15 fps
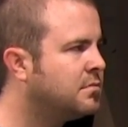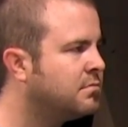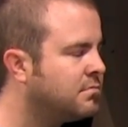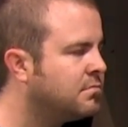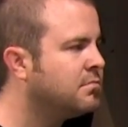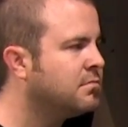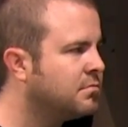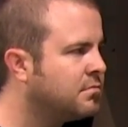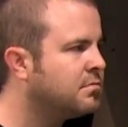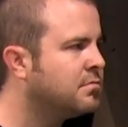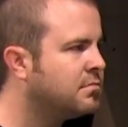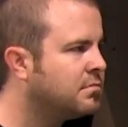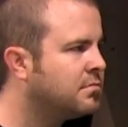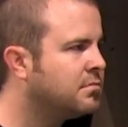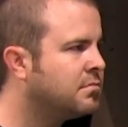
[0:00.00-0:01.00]

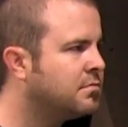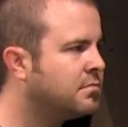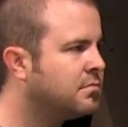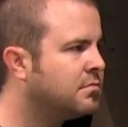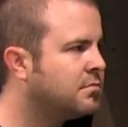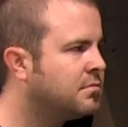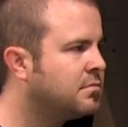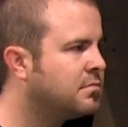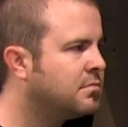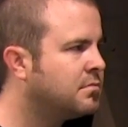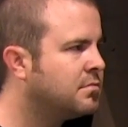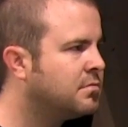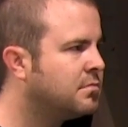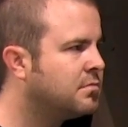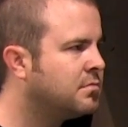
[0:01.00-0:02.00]

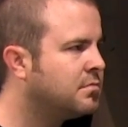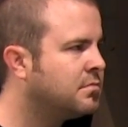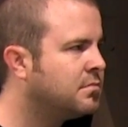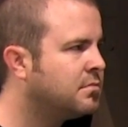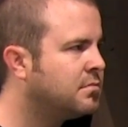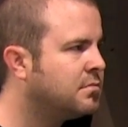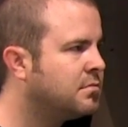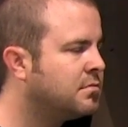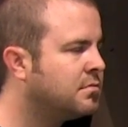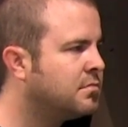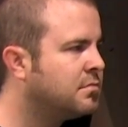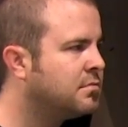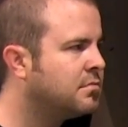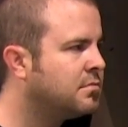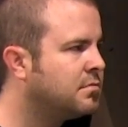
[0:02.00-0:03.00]

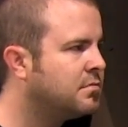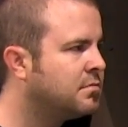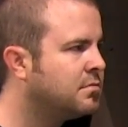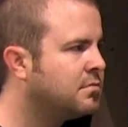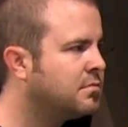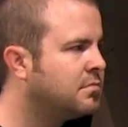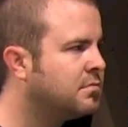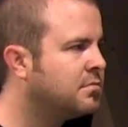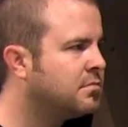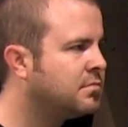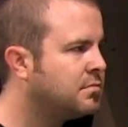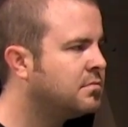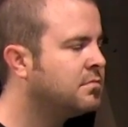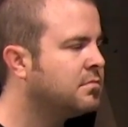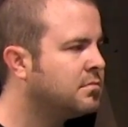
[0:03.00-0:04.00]

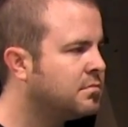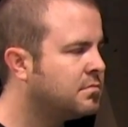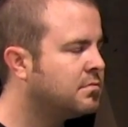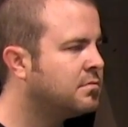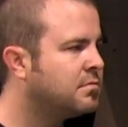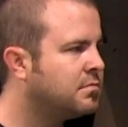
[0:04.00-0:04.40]
(silent)